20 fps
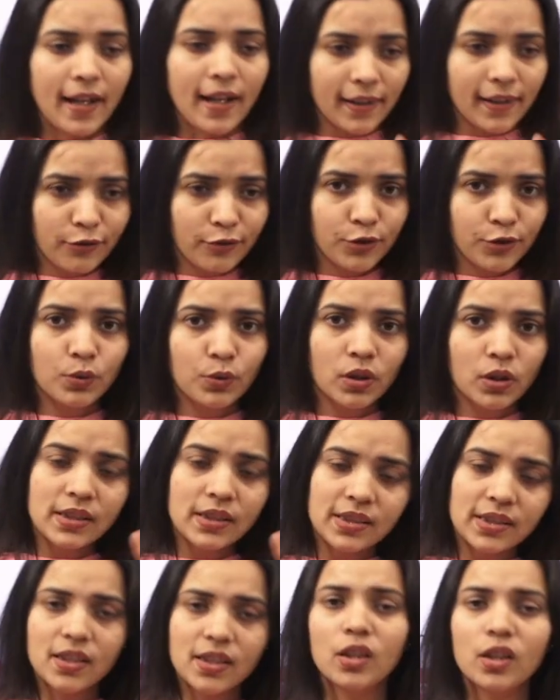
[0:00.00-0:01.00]
and if you
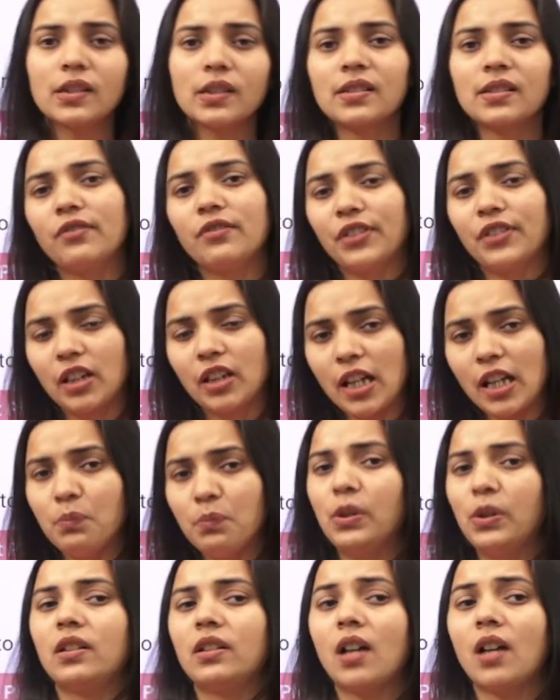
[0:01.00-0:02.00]
consider yourself a
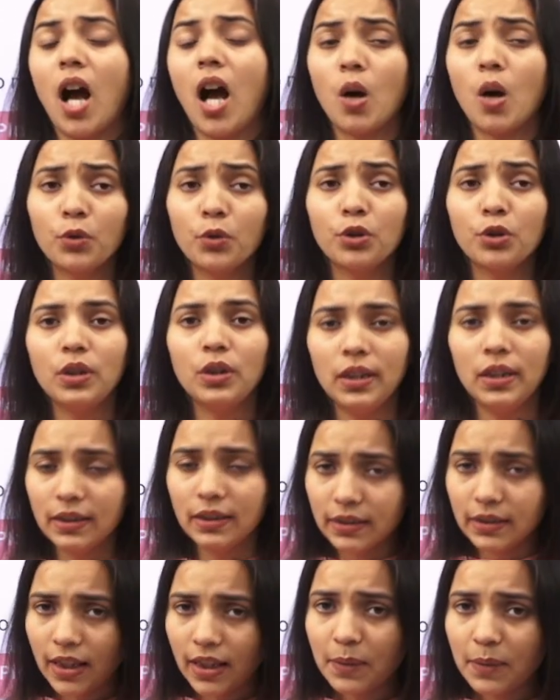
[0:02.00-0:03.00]
team leader, how would you lead
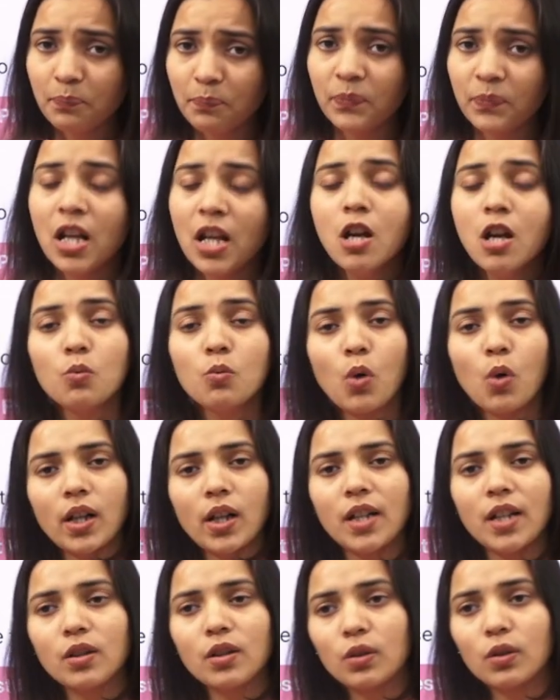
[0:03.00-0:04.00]
the team?
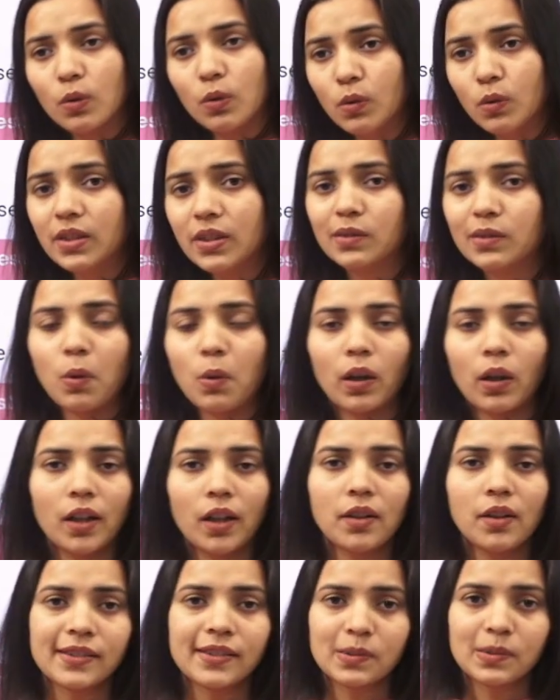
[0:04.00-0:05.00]
What are your goals? What are
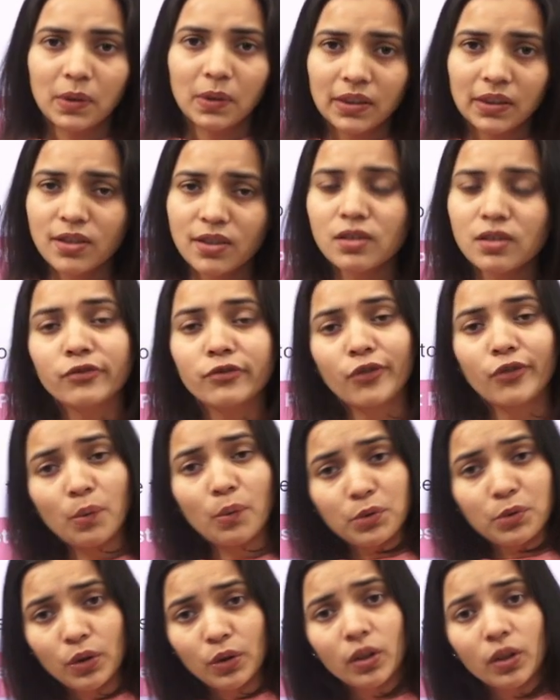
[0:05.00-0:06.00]
your expectations
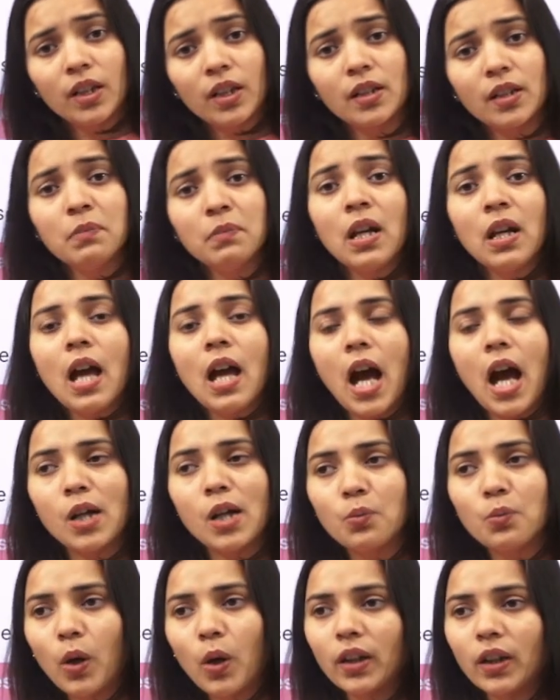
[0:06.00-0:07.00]
from your team?
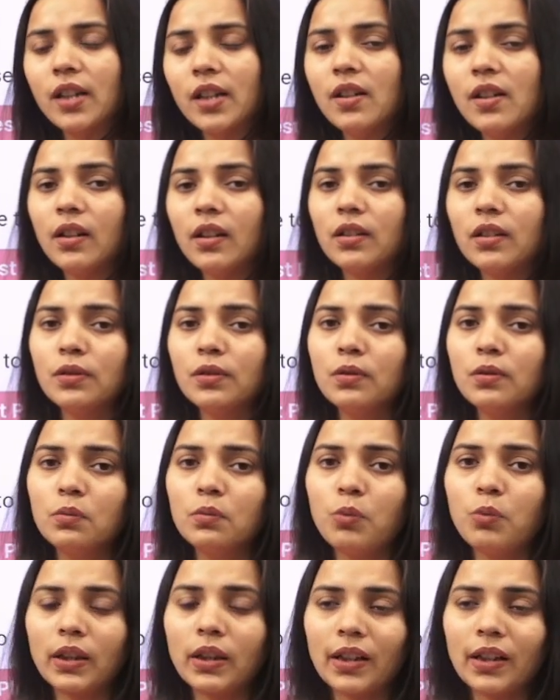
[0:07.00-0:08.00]
And what are your, you know,
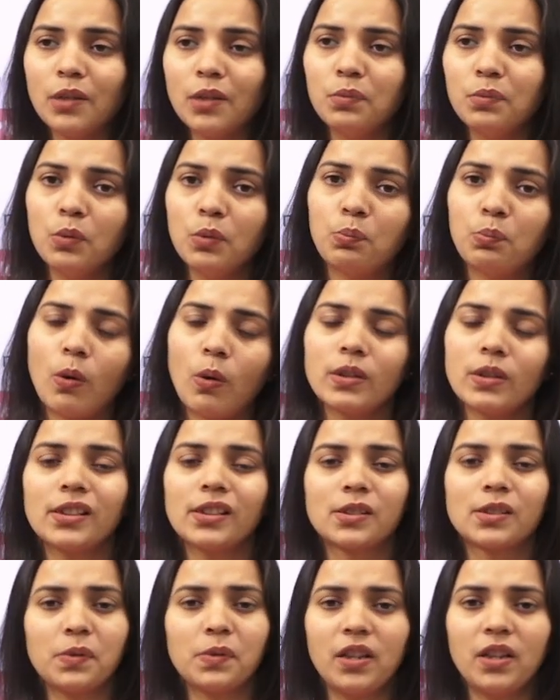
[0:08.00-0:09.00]
what can be your boss
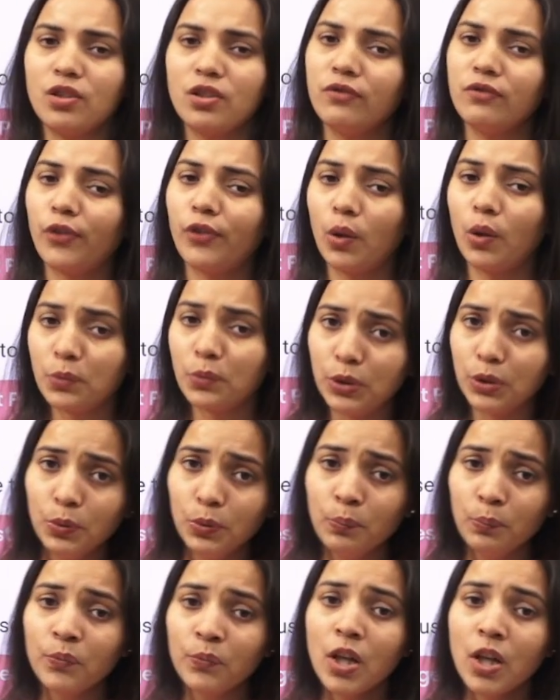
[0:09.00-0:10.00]
expectation from
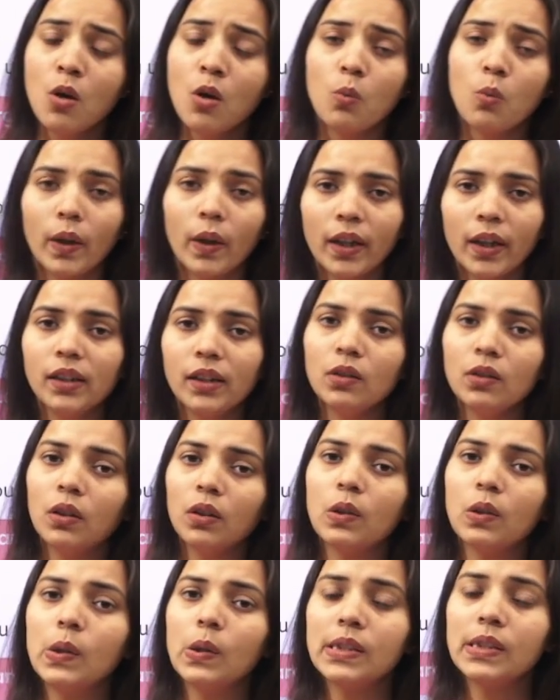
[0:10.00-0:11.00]
you? What are your
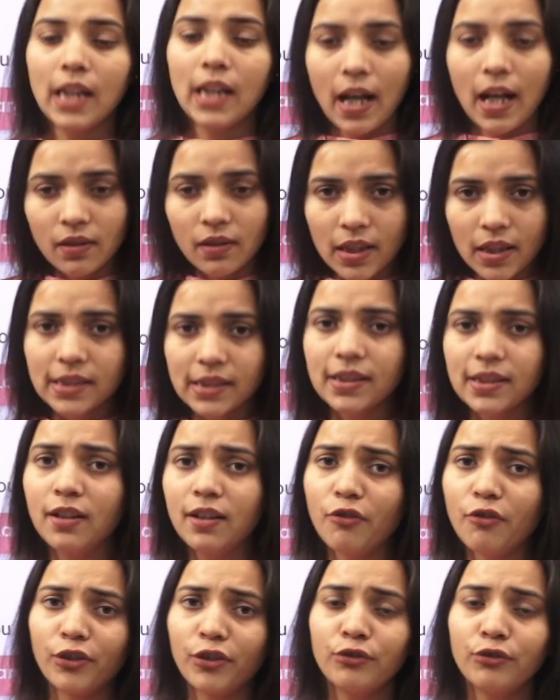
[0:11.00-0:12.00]
goals and is they
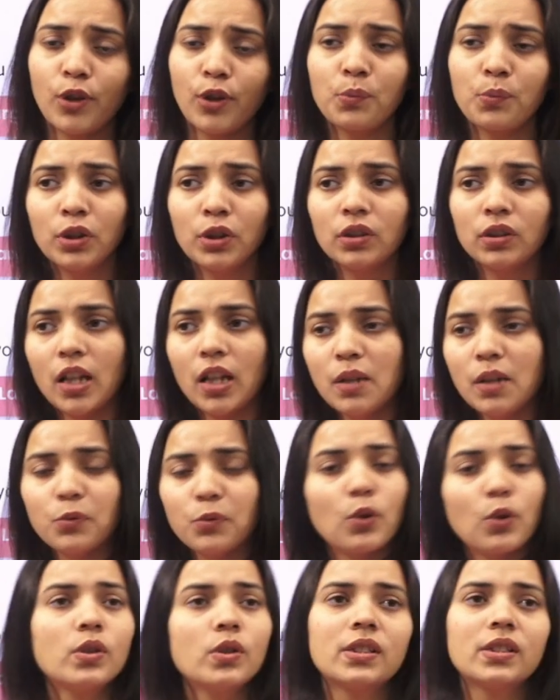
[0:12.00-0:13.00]
different from your team
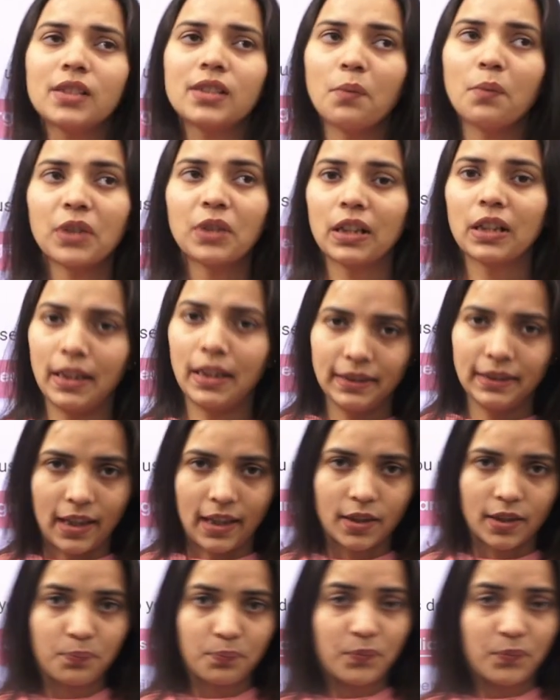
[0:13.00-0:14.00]
goals? Something like that.